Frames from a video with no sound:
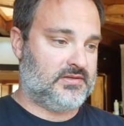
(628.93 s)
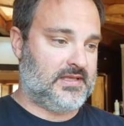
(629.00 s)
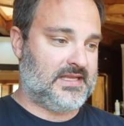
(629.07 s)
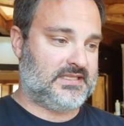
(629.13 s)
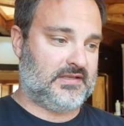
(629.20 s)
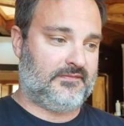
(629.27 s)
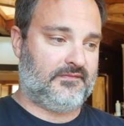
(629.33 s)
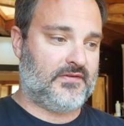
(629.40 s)
So
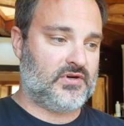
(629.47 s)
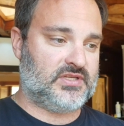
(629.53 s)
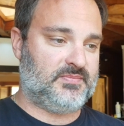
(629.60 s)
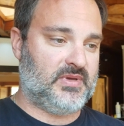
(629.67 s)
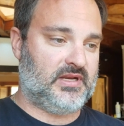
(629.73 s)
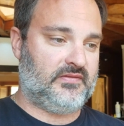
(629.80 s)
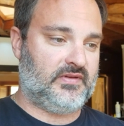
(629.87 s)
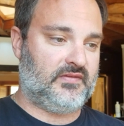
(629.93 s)
that's the
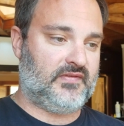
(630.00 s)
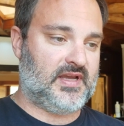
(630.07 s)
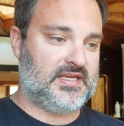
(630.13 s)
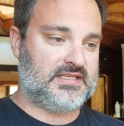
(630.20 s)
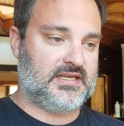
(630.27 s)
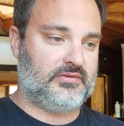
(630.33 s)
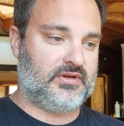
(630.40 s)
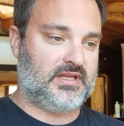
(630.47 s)
first bit of
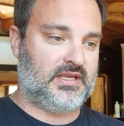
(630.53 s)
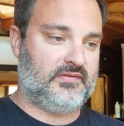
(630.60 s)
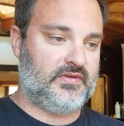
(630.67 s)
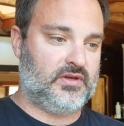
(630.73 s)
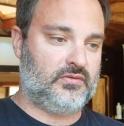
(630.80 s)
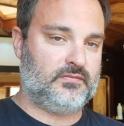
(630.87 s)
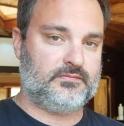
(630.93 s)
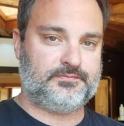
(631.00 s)
advice I would give
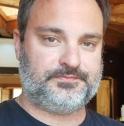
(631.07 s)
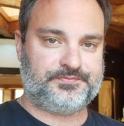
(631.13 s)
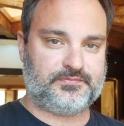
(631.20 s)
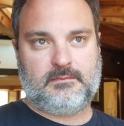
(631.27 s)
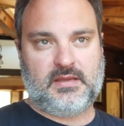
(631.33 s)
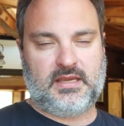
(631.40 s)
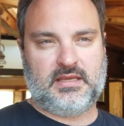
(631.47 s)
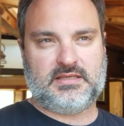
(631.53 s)
you.
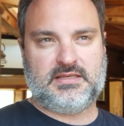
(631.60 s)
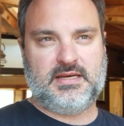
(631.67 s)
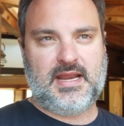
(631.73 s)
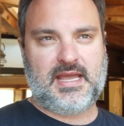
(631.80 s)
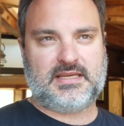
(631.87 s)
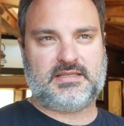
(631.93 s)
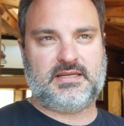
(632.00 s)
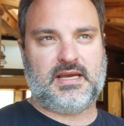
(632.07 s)
I guess
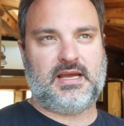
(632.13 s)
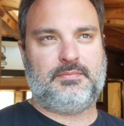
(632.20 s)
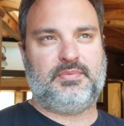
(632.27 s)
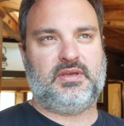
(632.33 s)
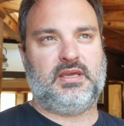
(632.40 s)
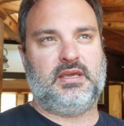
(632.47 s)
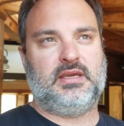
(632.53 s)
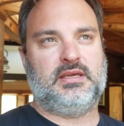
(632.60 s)
next
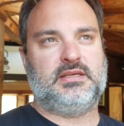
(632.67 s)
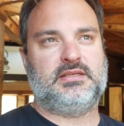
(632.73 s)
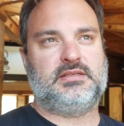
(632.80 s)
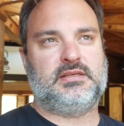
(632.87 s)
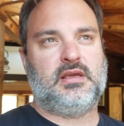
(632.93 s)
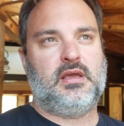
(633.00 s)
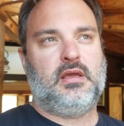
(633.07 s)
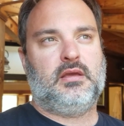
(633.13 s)
up
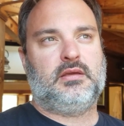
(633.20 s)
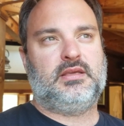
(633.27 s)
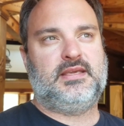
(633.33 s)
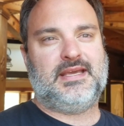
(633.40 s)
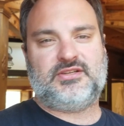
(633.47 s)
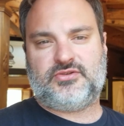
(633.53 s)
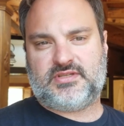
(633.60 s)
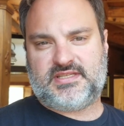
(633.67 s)
is
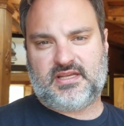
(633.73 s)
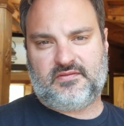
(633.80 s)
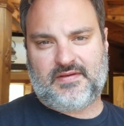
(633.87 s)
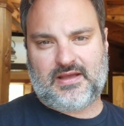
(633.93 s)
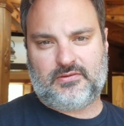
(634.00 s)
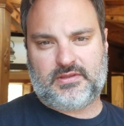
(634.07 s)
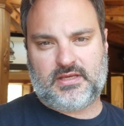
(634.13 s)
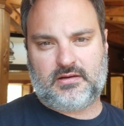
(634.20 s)
get yourself
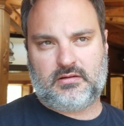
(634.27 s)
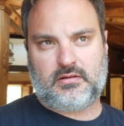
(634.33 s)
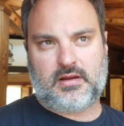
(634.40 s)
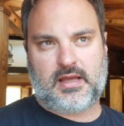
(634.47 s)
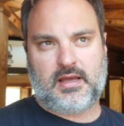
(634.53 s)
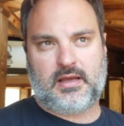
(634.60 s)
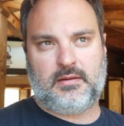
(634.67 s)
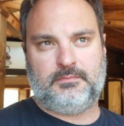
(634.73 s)
out there.
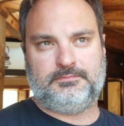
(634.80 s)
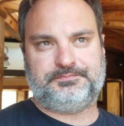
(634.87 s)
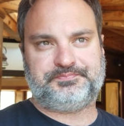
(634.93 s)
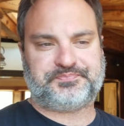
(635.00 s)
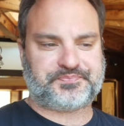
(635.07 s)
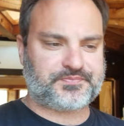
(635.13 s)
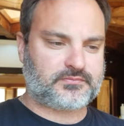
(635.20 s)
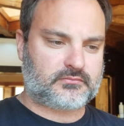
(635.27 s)

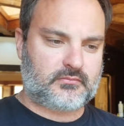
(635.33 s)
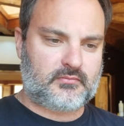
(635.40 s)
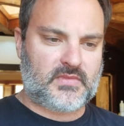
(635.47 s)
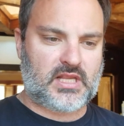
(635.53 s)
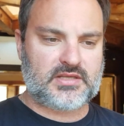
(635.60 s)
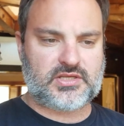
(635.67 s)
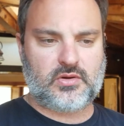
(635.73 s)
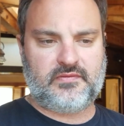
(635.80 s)

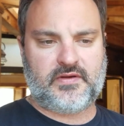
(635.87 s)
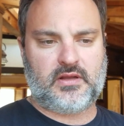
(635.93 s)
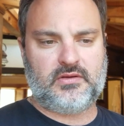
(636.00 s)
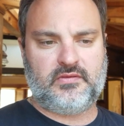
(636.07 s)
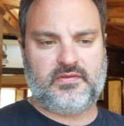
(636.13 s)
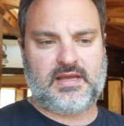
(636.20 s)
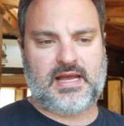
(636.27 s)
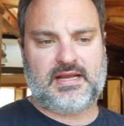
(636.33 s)
So if all
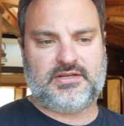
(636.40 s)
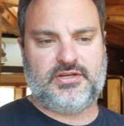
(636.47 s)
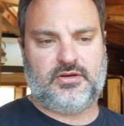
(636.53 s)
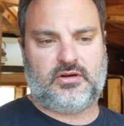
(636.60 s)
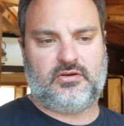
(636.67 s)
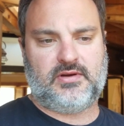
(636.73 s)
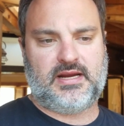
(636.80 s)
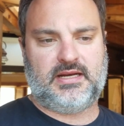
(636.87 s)
you've got to
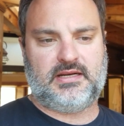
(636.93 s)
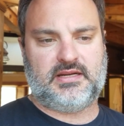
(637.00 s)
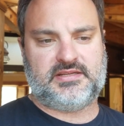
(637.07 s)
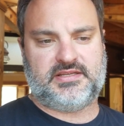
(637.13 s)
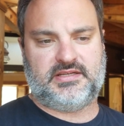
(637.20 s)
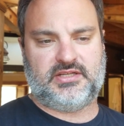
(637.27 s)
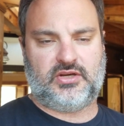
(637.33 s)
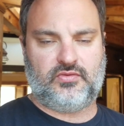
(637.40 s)
your credit
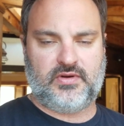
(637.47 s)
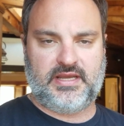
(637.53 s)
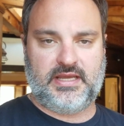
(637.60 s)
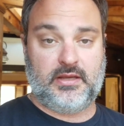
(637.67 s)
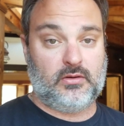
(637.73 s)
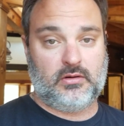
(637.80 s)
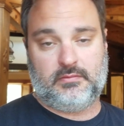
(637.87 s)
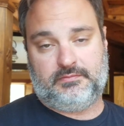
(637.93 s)
is a
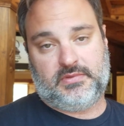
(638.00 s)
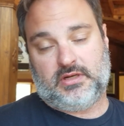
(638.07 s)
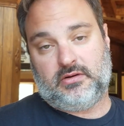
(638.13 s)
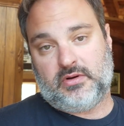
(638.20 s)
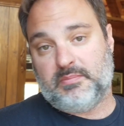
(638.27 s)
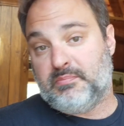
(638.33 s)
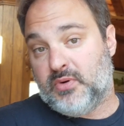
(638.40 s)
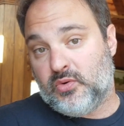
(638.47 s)
degree or,
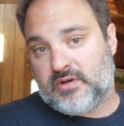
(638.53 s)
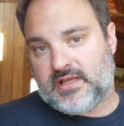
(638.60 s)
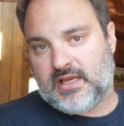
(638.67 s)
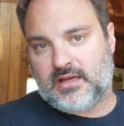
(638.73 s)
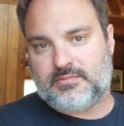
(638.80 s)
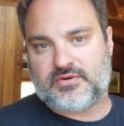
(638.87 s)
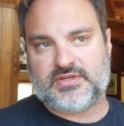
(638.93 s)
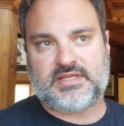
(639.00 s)
a boot
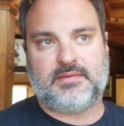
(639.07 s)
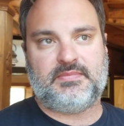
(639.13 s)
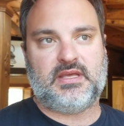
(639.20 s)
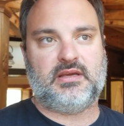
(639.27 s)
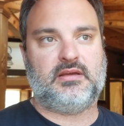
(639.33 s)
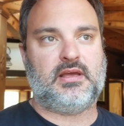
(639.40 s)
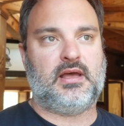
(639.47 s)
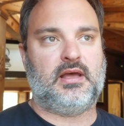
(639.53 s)
camp or
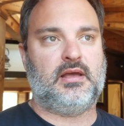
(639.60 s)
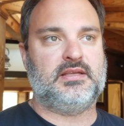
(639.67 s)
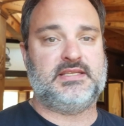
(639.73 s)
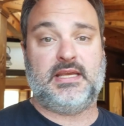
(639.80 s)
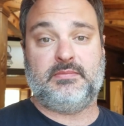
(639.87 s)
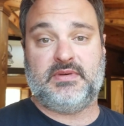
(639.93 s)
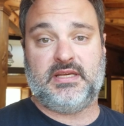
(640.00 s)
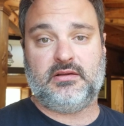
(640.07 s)
something,
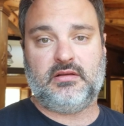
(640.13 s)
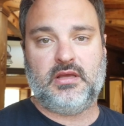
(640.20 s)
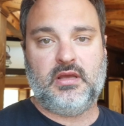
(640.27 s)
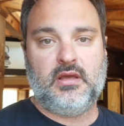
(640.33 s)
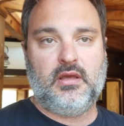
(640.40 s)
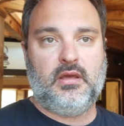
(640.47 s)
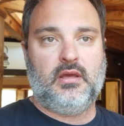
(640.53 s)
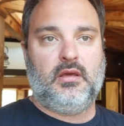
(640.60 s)
same deal,